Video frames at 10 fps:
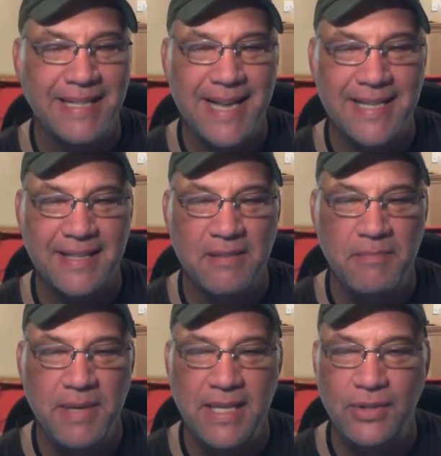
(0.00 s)
and that's going to
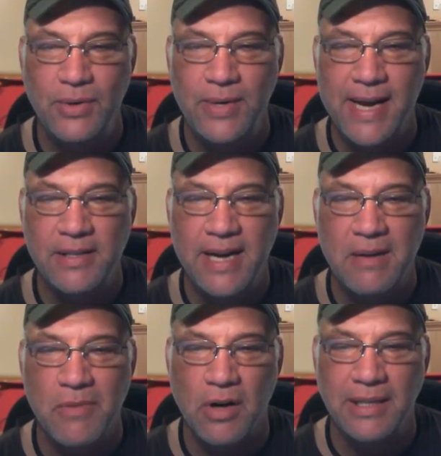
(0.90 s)
be two down, and now
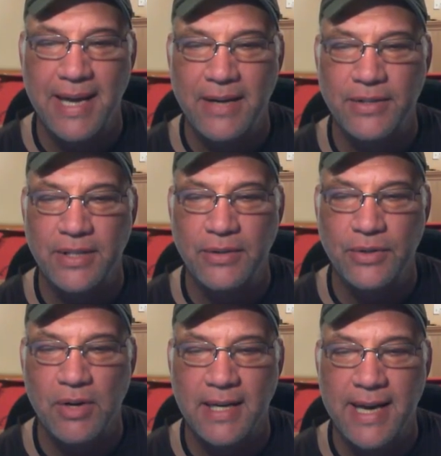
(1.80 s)
Marlon Anderson, who
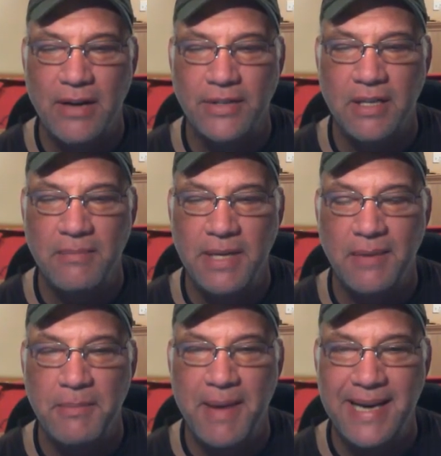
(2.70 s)
struck out, is going to be
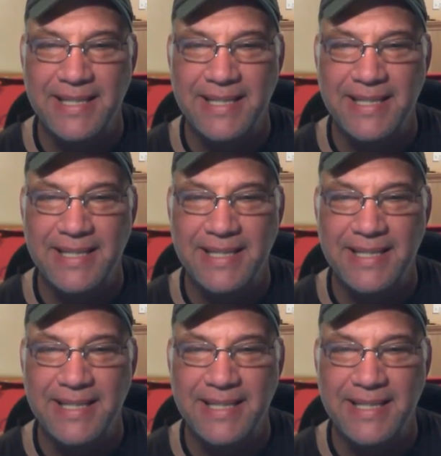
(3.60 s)
up the bat.